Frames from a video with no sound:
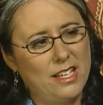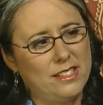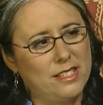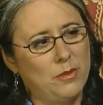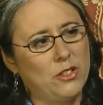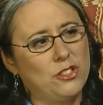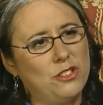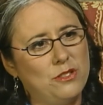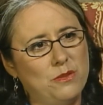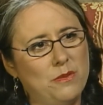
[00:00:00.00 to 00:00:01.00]
similar
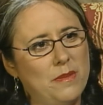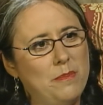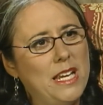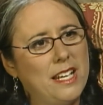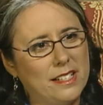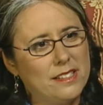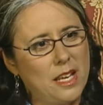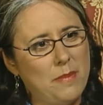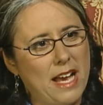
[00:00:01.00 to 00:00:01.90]
to meeting St.